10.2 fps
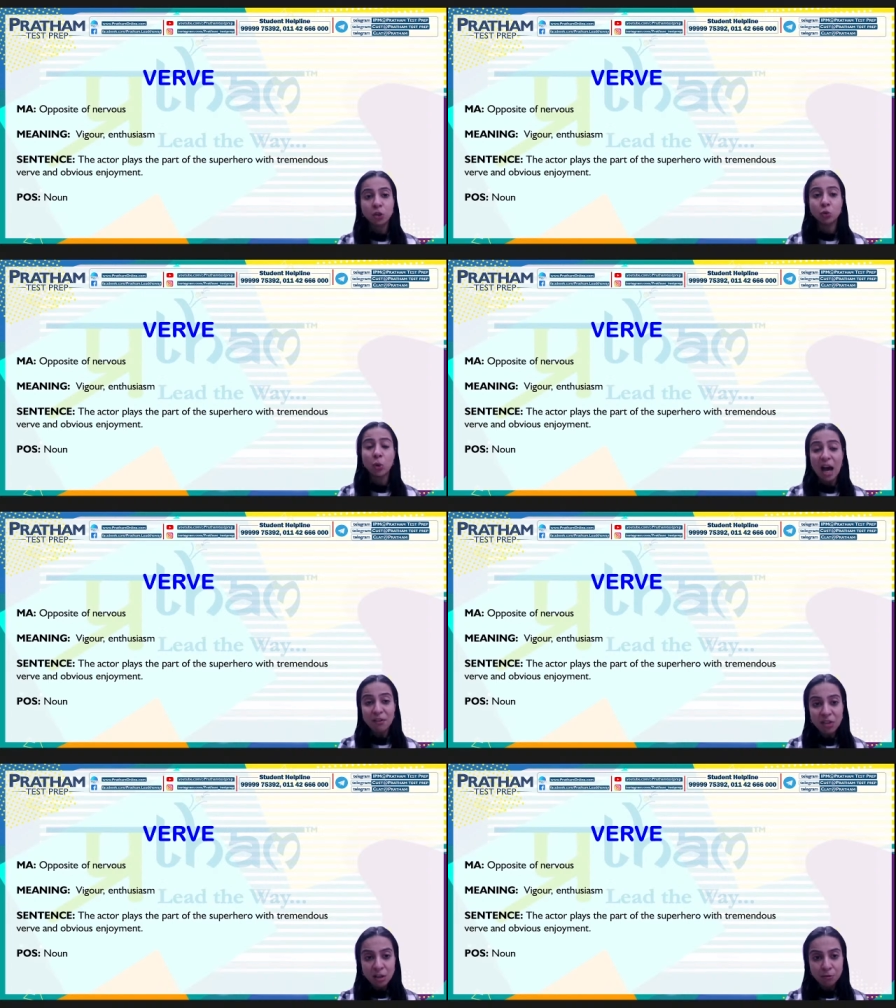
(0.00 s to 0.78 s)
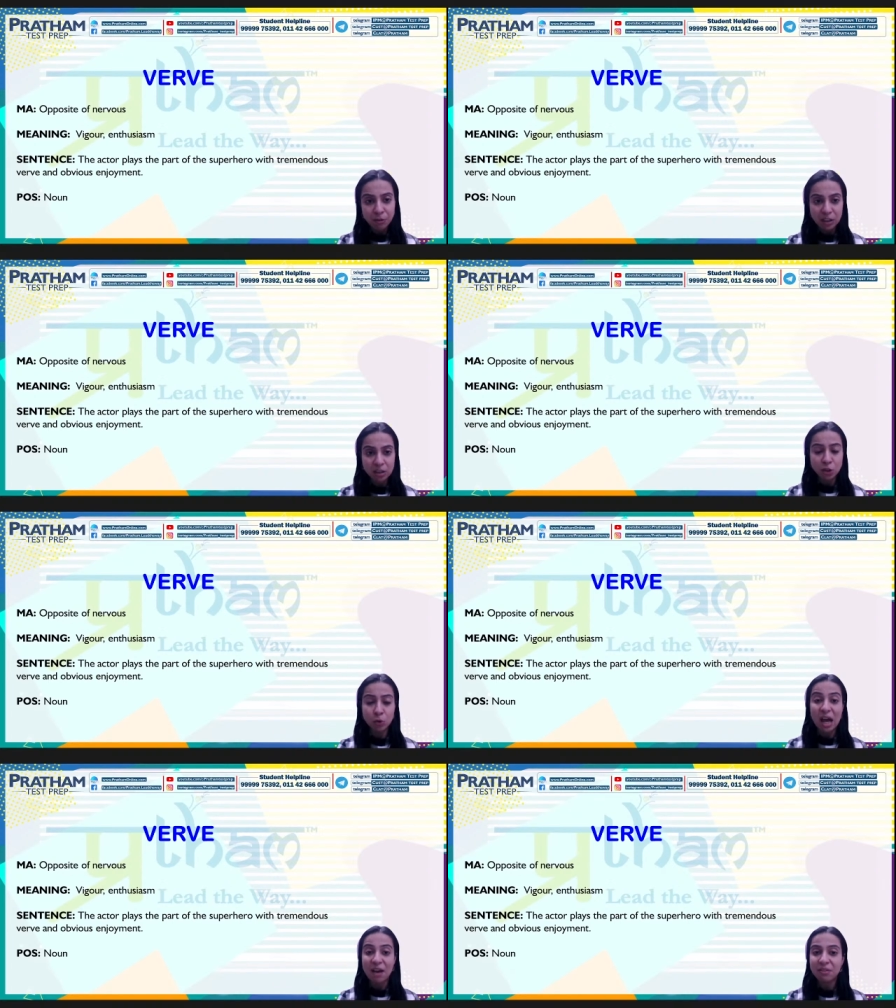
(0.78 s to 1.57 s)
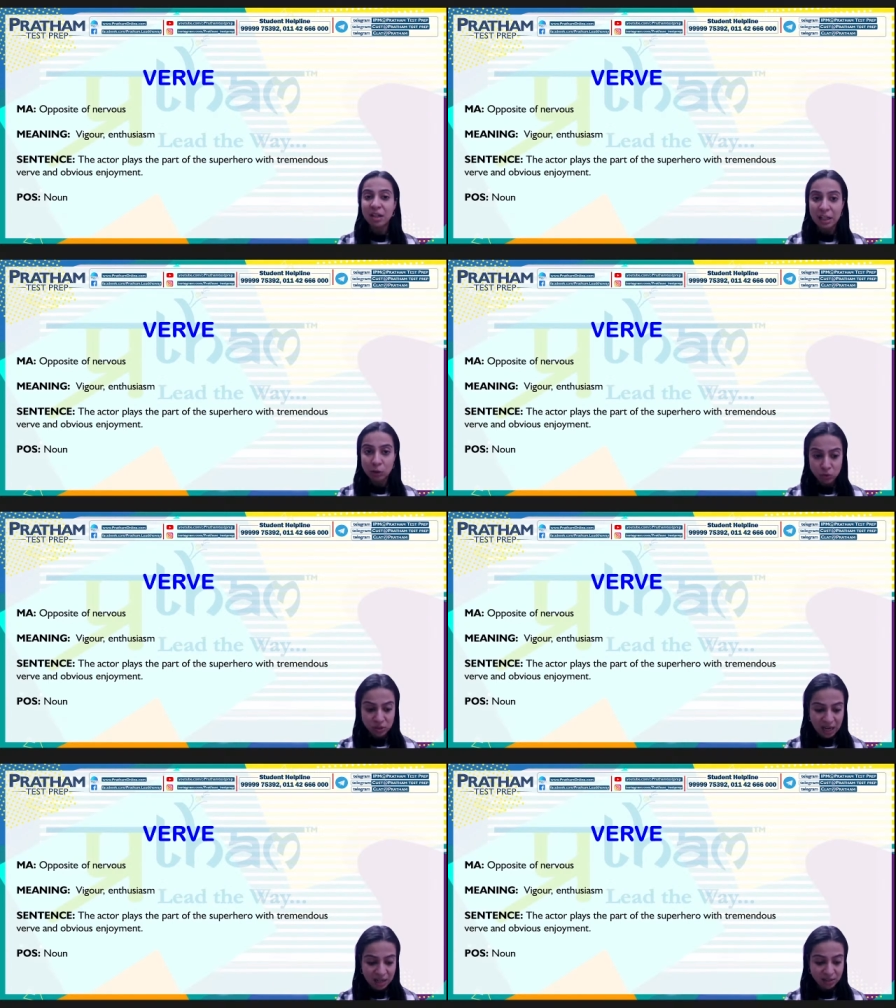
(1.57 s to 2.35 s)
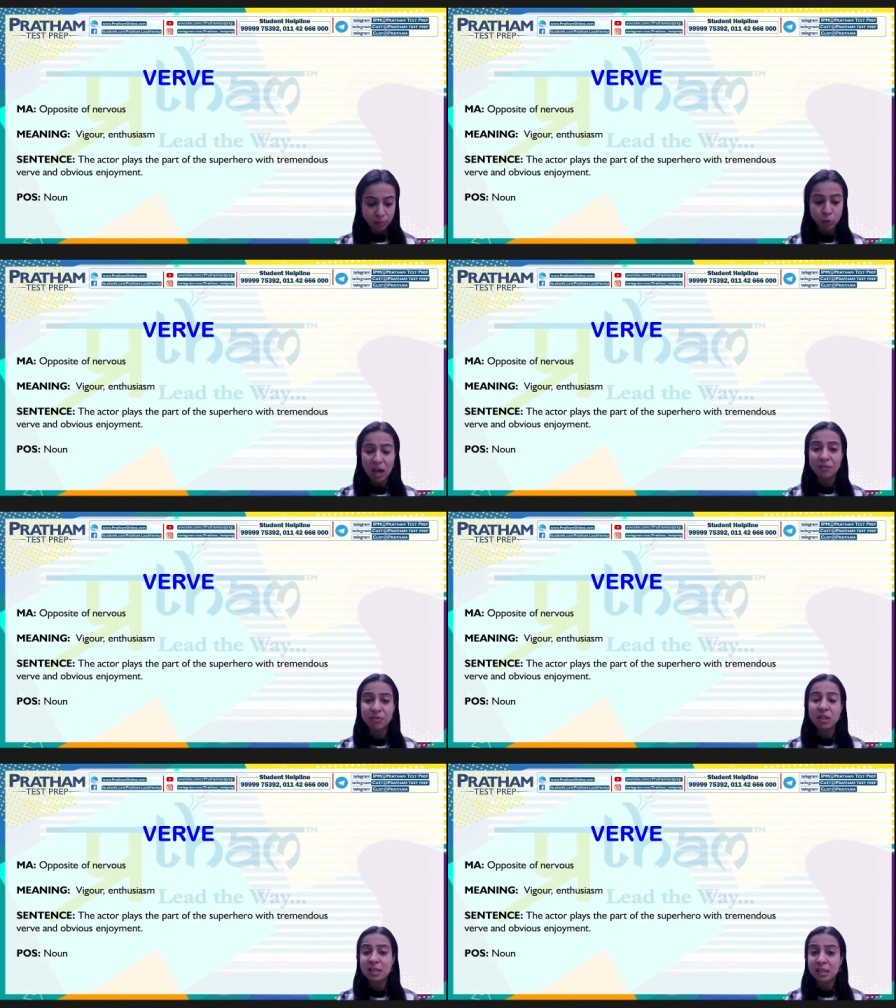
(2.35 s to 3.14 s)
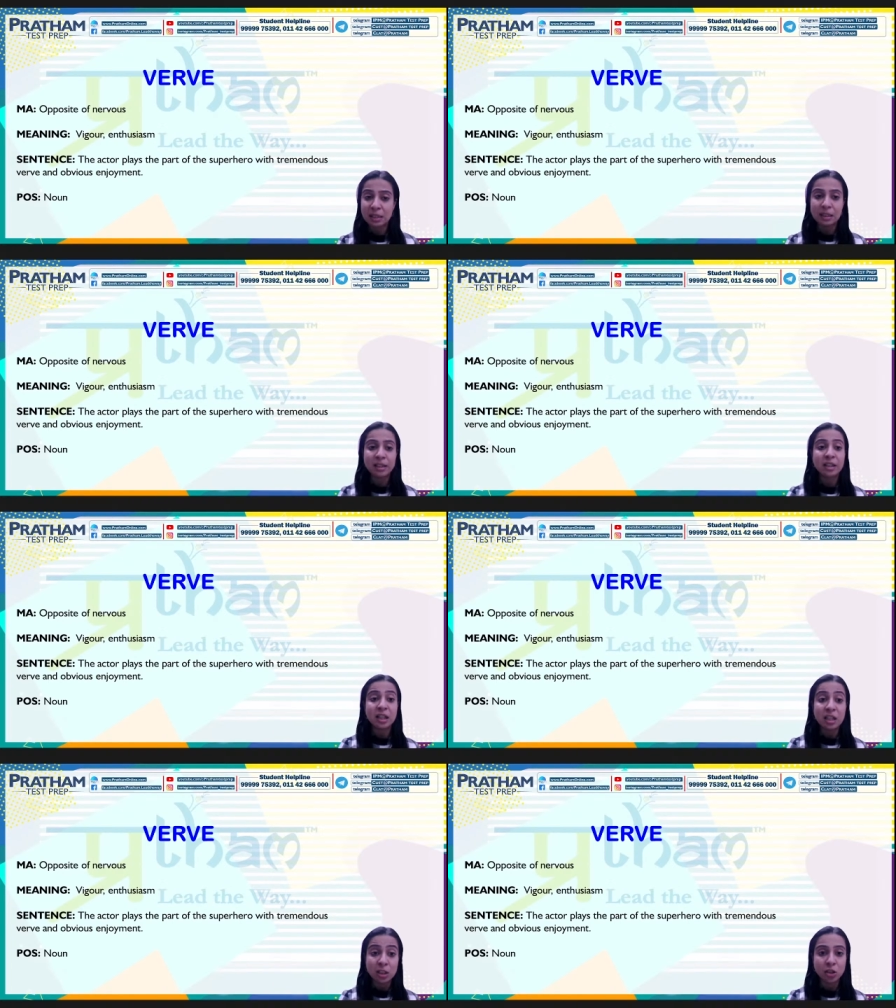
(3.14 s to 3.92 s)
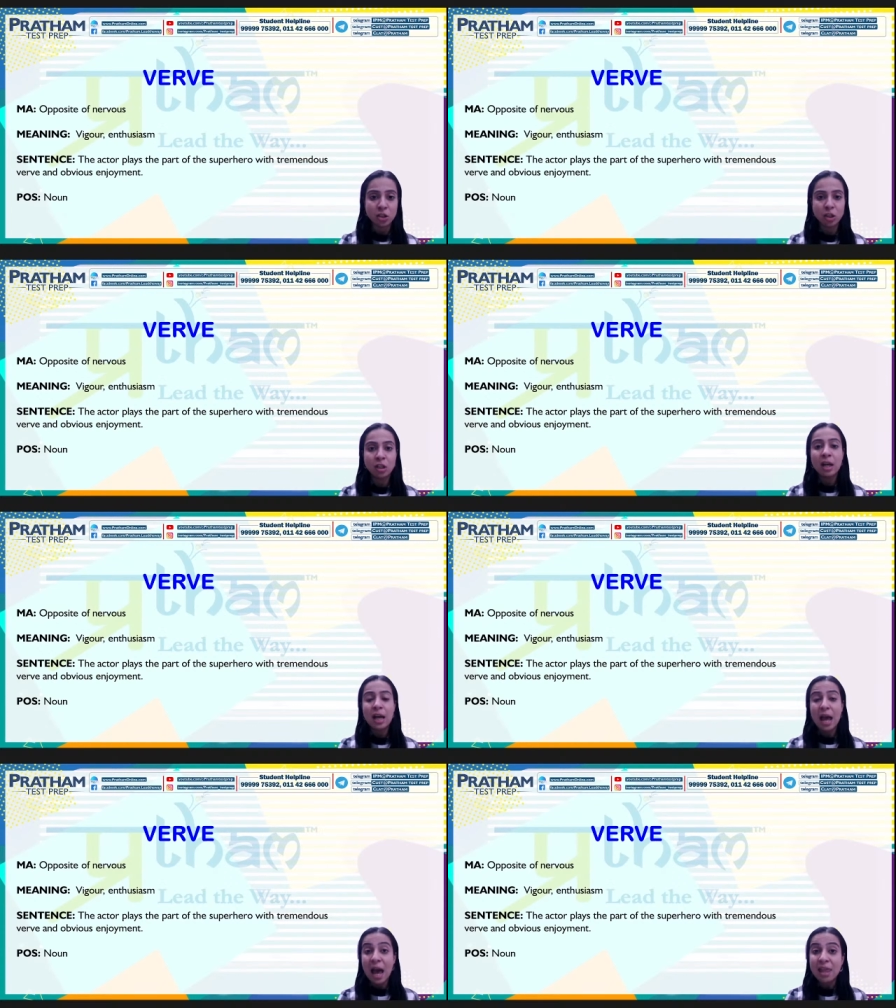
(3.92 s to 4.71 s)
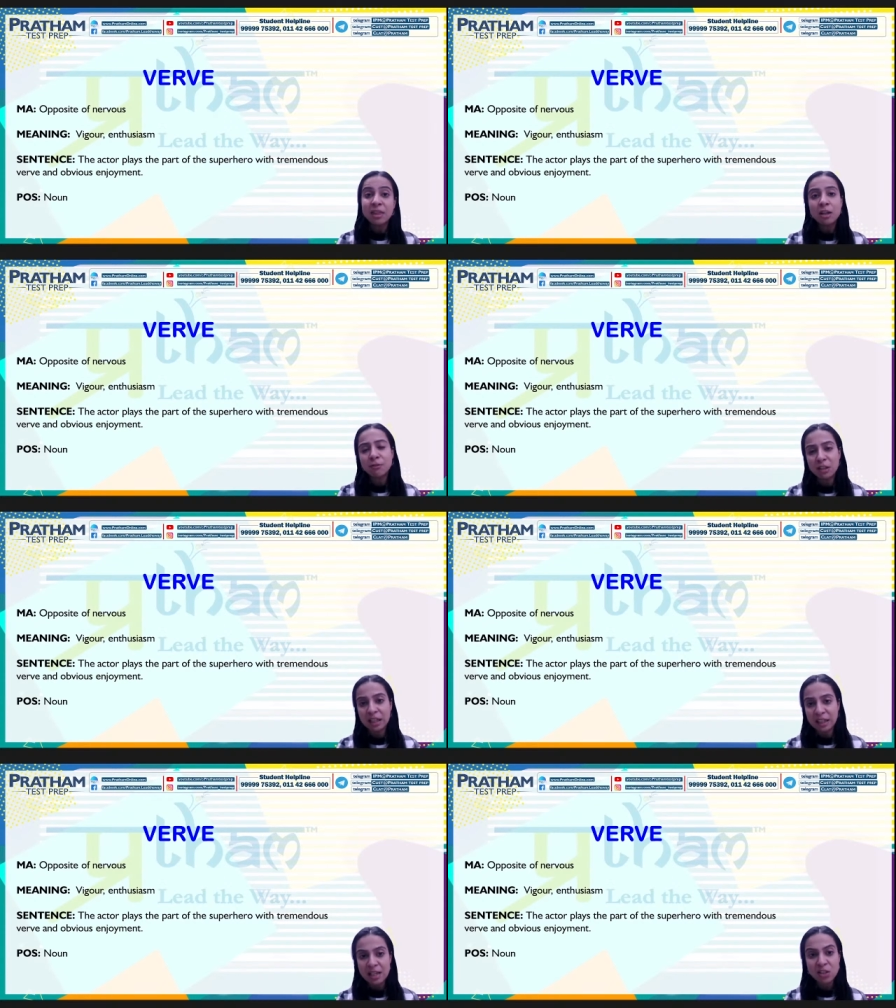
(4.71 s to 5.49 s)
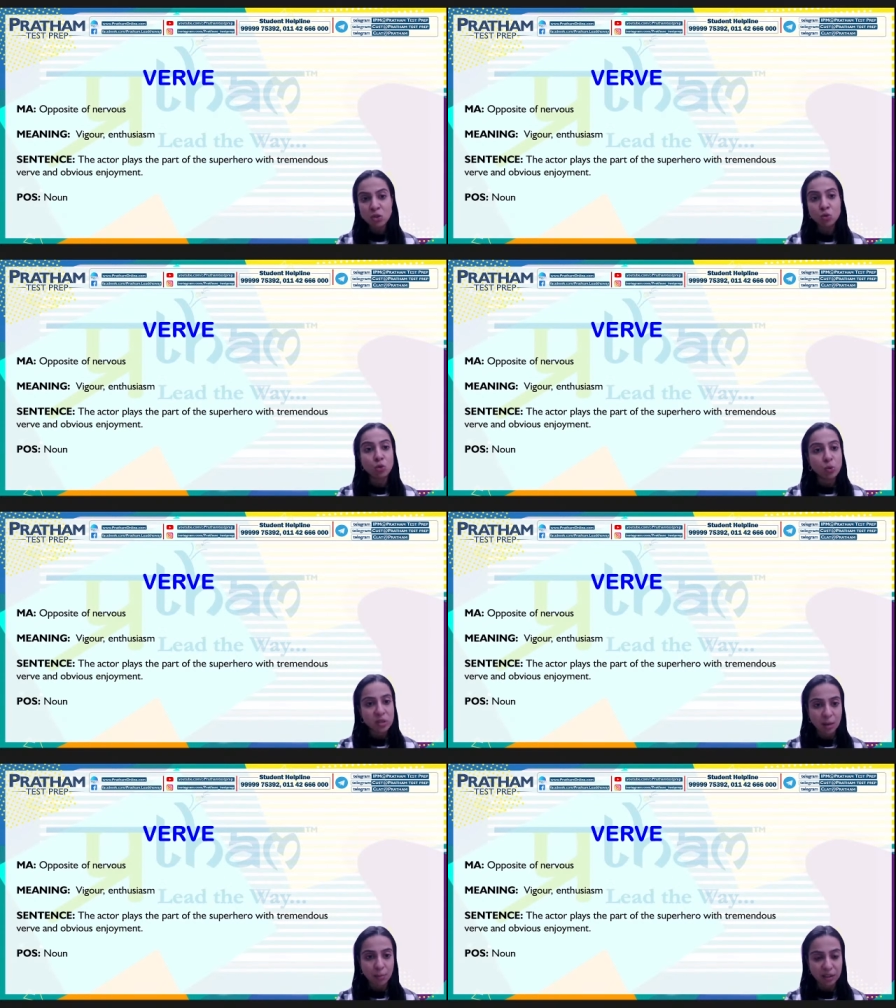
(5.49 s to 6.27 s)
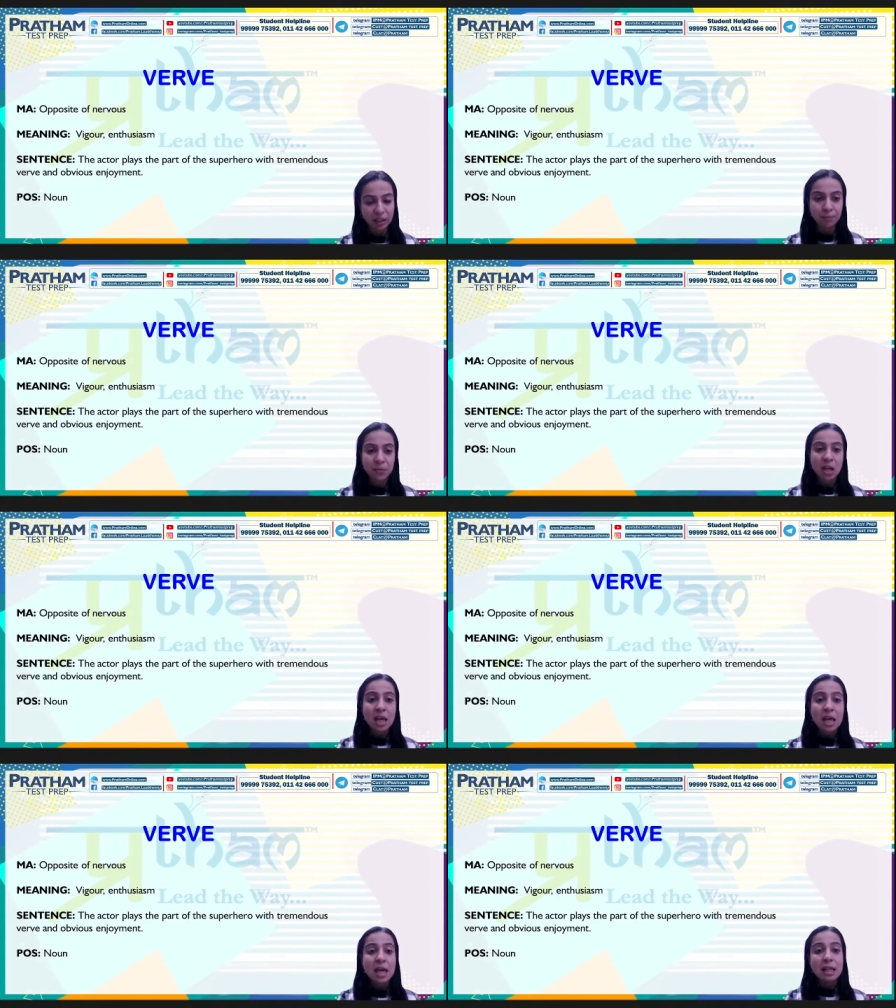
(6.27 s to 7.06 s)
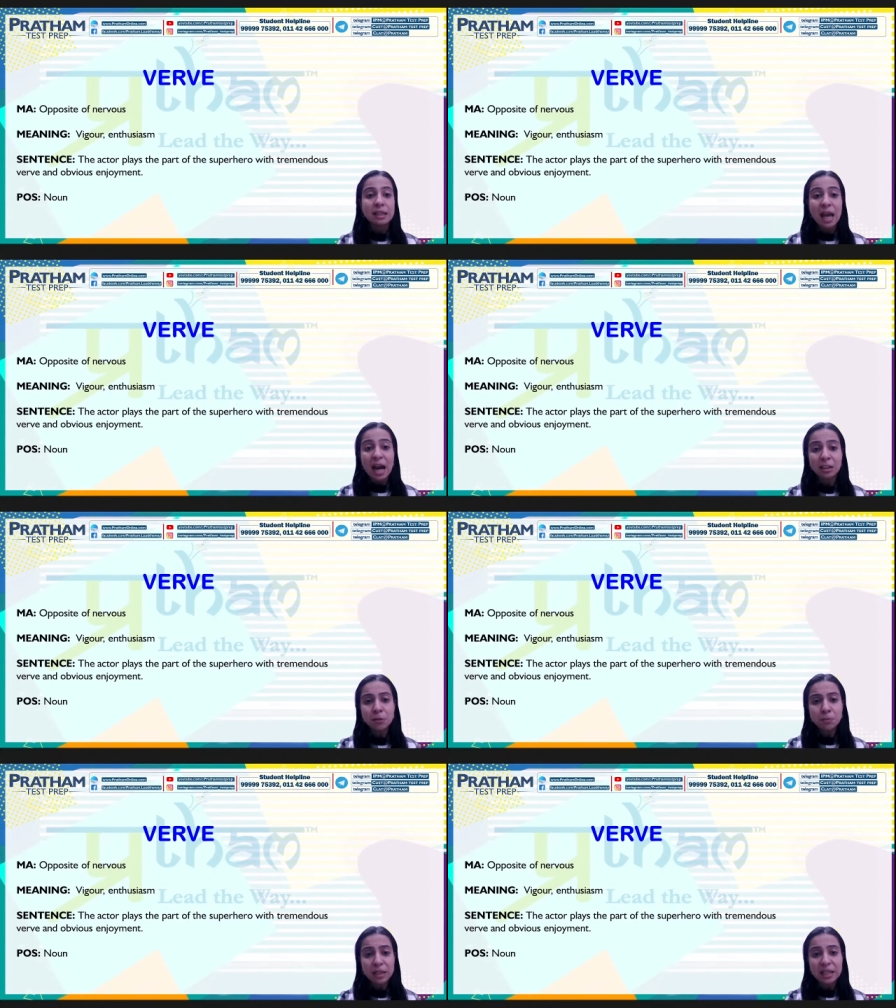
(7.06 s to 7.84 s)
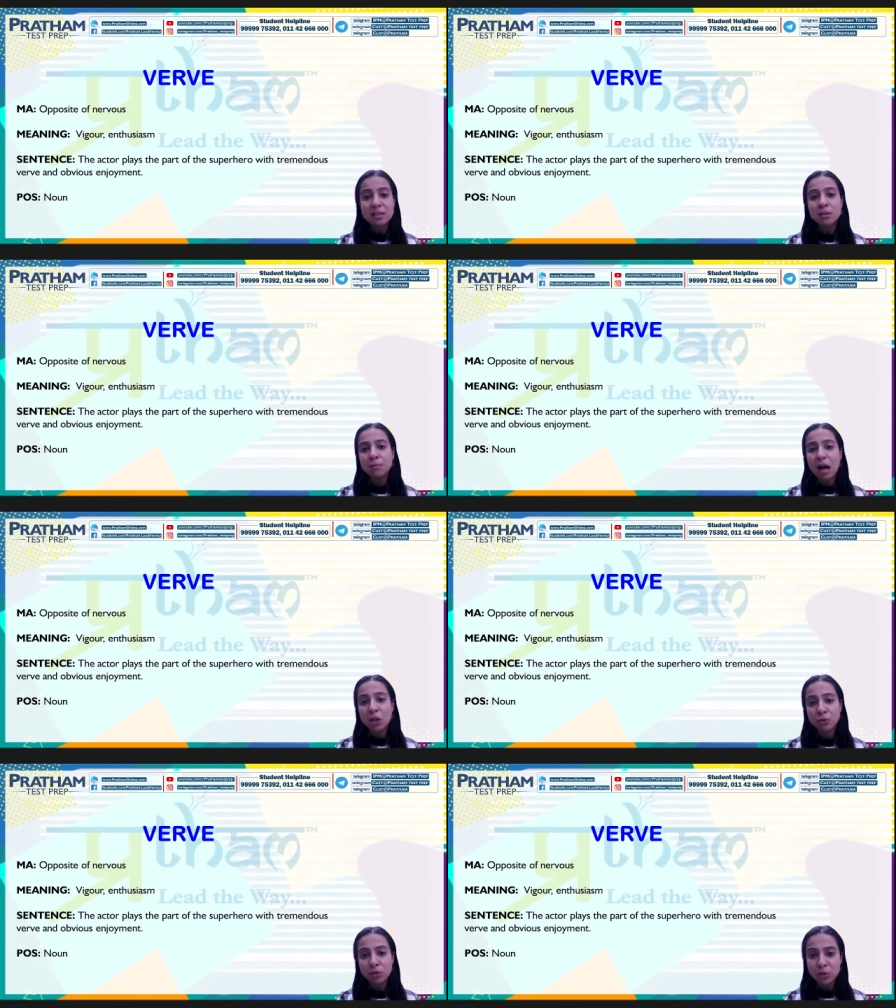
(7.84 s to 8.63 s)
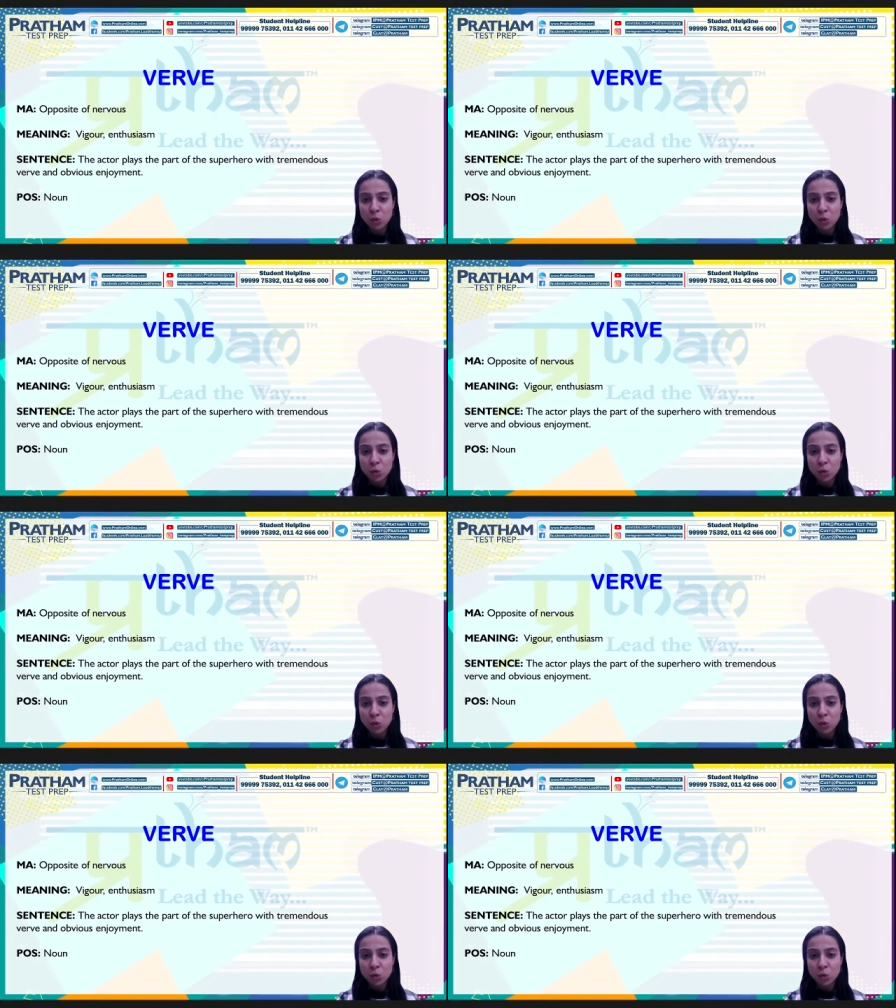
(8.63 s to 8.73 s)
you have that vigor, you have that enthusiasm, you have that zeal, that energy, and that willingness to do something. The actor plays the part of the